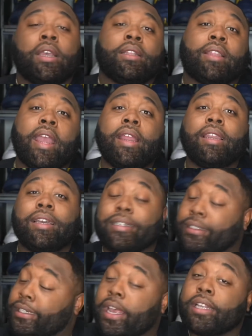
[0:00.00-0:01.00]
They look
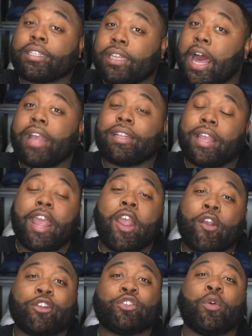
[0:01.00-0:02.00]
just like the
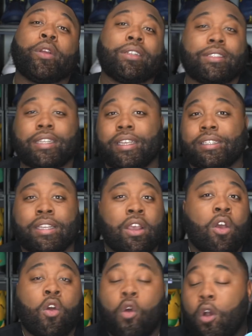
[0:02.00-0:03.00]
Air Jordan six
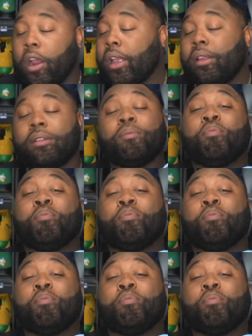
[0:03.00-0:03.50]
Organ,